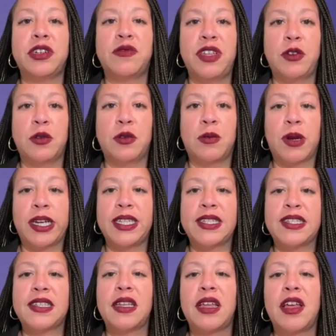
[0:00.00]
of equal
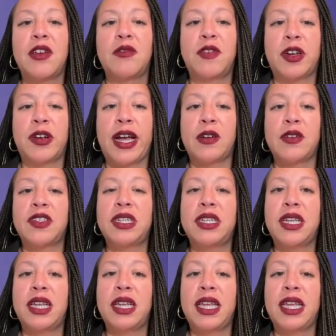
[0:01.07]
rights, fair housing,